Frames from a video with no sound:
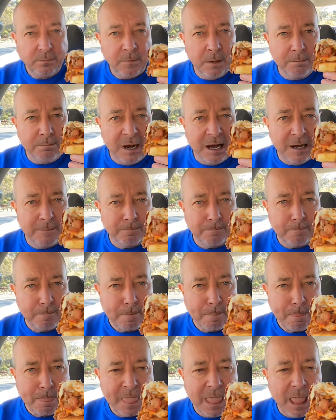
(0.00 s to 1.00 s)
But
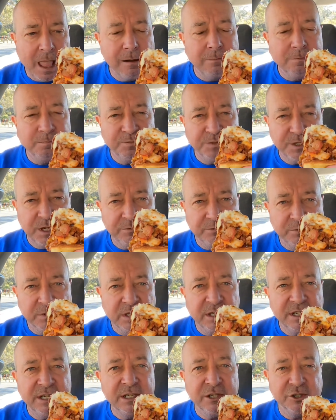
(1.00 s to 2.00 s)

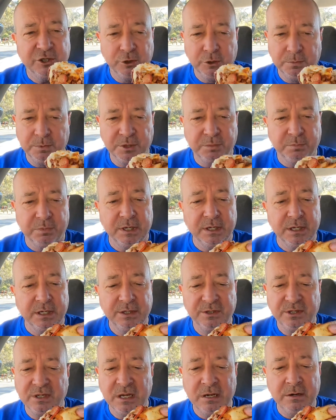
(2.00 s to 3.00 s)
definitely a super spreader.
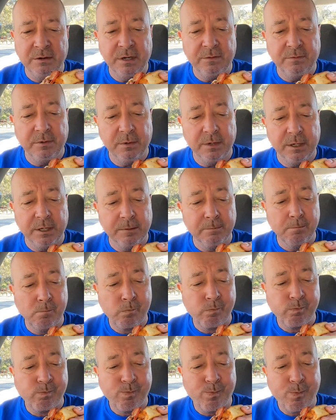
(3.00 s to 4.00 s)
It's going everywhere.
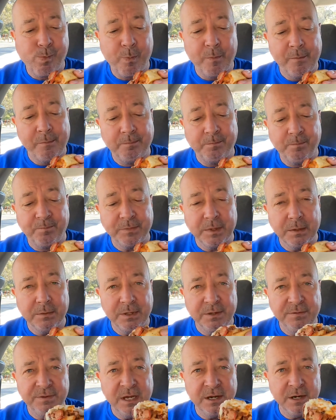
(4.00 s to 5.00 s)

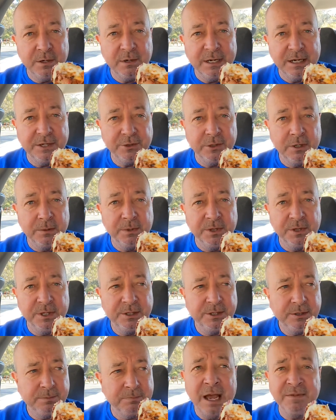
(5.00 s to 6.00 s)
They've done a great job on
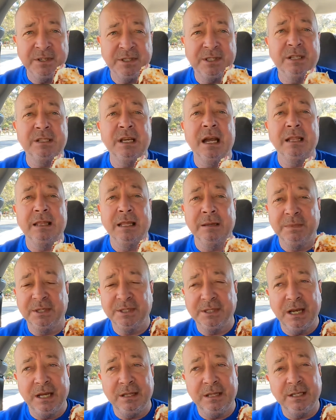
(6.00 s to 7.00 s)
this. Having said that, let me
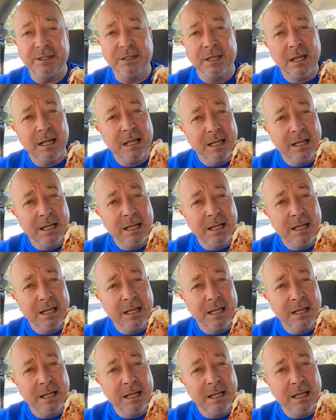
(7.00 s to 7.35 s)
say this.